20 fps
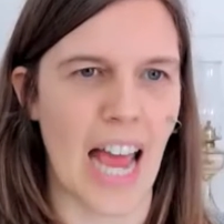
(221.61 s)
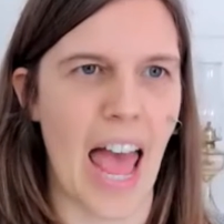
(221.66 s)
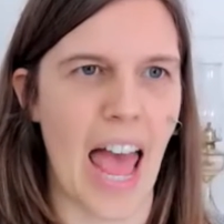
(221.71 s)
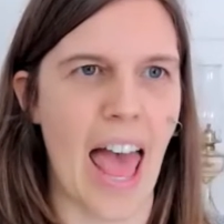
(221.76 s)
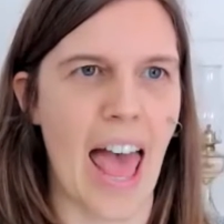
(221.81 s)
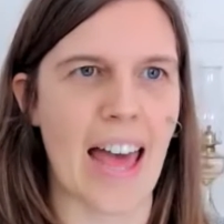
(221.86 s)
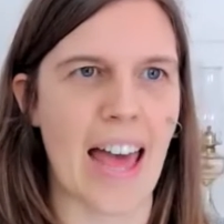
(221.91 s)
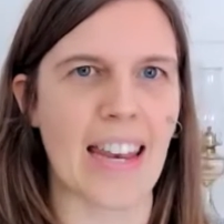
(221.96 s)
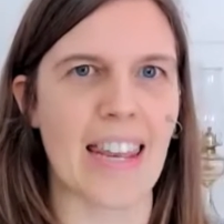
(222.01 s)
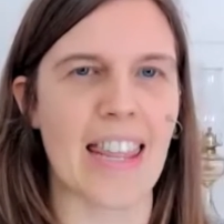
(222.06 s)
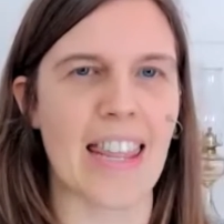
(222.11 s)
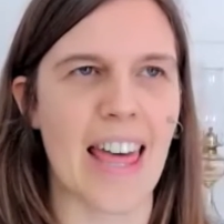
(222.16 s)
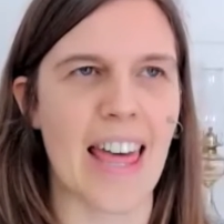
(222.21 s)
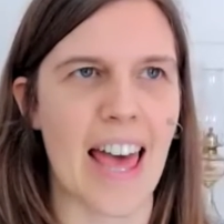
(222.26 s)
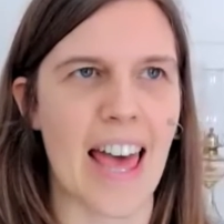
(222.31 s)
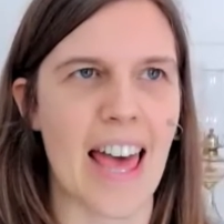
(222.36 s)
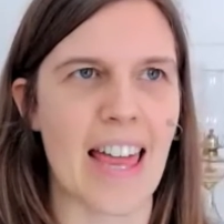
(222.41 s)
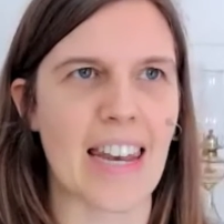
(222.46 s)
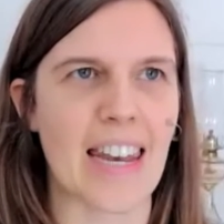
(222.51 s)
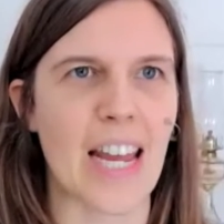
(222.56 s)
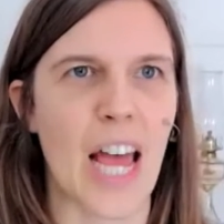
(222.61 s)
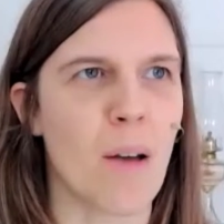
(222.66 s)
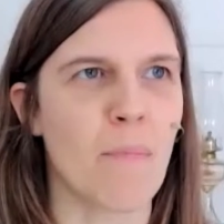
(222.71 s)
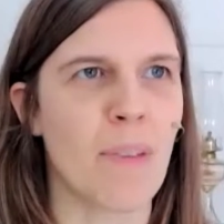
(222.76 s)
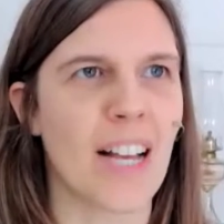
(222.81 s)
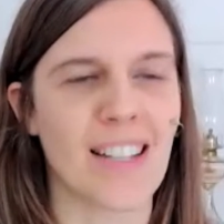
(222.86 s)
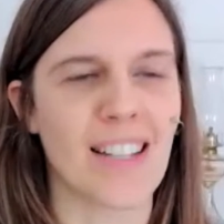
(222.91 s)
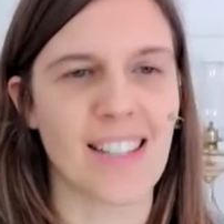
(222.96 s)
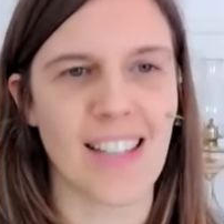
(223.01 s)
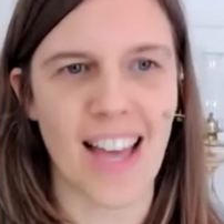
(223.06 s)
And then
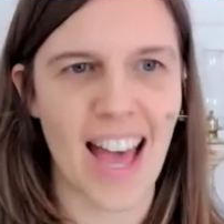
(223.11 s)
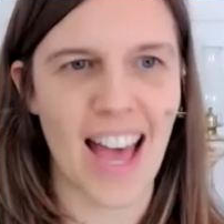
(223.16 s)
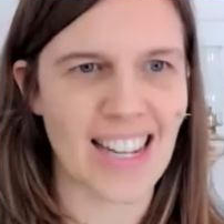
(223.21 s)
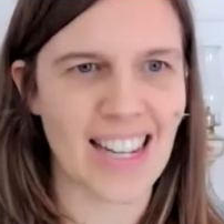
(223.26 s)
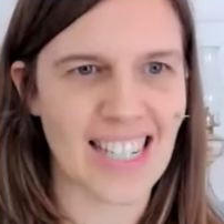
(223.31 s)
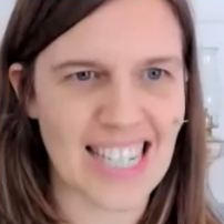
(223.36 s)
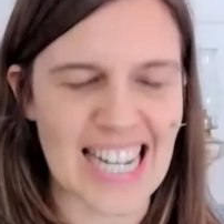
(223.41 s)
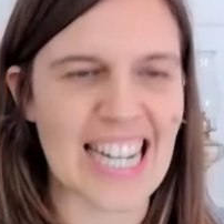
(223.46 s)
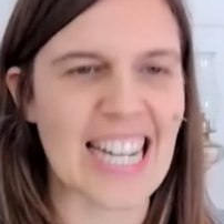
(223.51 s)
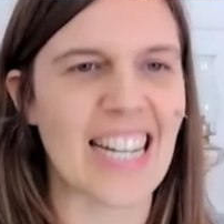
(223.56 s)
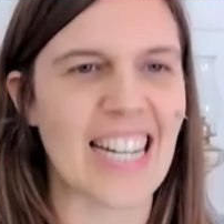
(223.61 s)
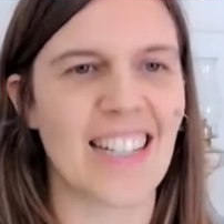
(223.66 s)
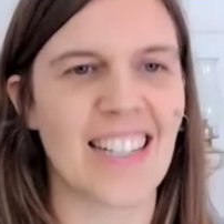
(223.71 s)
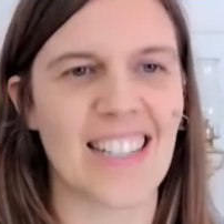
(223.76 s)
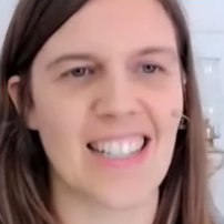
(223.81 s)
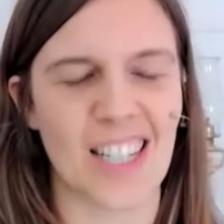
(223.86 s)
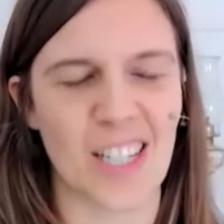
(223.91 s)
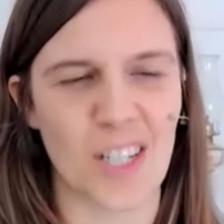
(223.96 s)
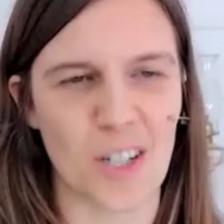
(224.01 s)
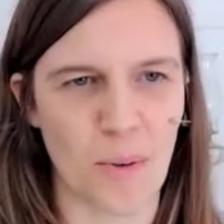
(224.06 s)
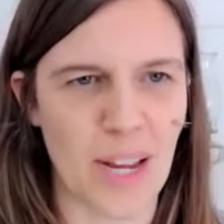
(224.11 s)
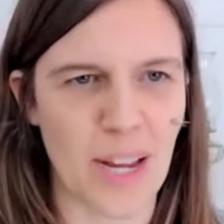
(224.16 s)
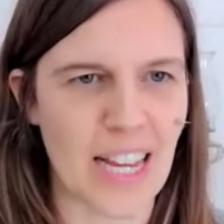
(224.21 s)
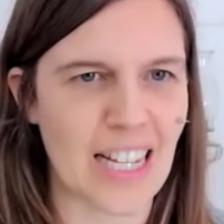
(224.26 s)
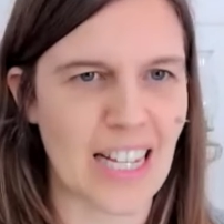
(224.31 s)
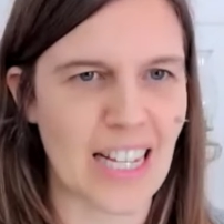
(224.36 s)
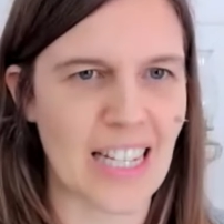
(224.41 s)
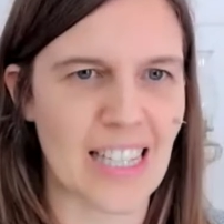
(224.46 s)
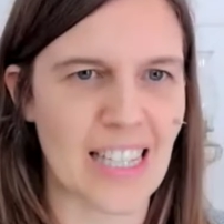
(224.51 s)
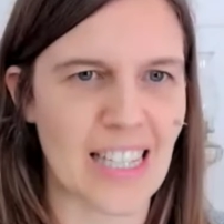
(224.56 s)
because I had teens and
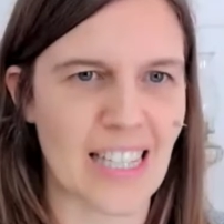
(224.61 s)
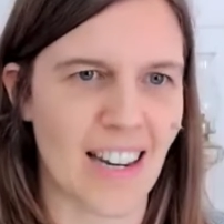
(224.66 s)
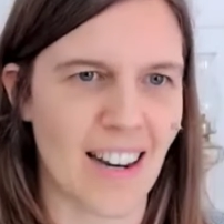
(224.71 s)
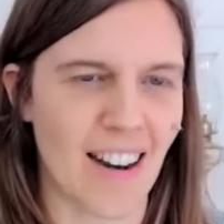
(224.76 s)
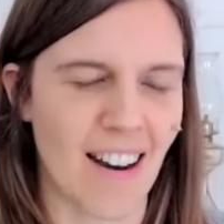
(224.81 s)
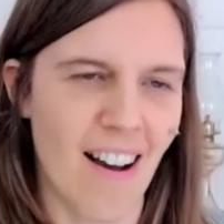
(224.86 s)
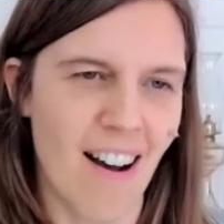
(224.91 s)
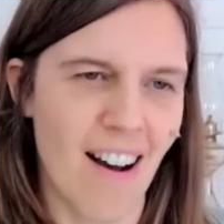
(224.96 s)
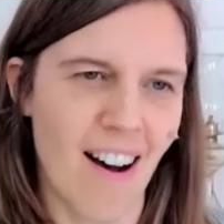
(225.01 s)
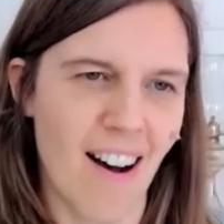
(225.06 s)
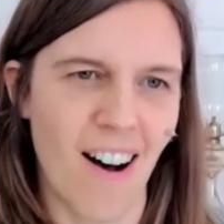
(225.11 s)
tweens and